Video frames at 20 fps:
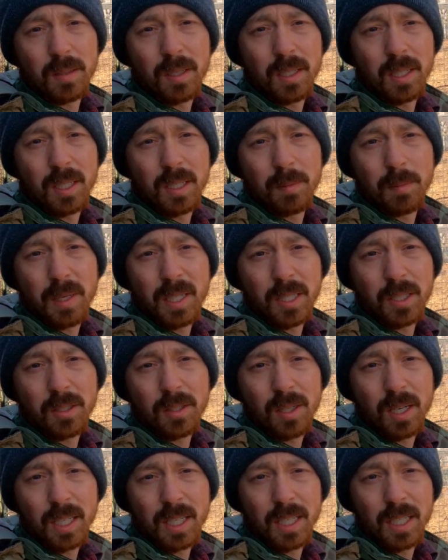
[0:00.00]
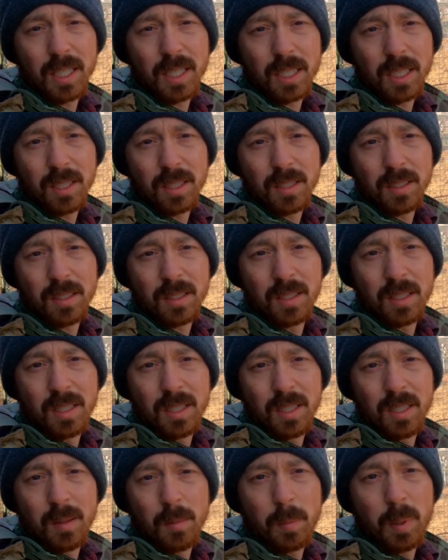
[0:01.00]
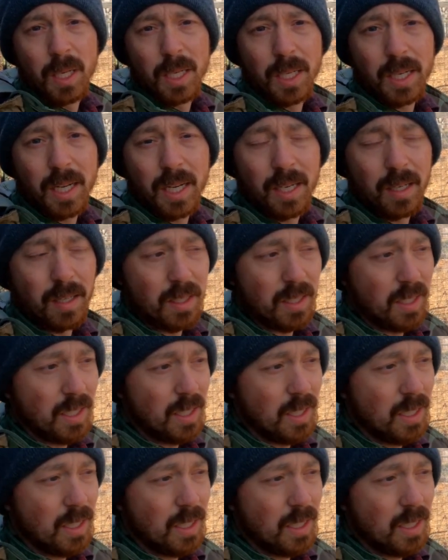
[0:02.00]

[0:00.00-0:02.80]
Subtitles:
so I need to make sure I get it good and pinned down.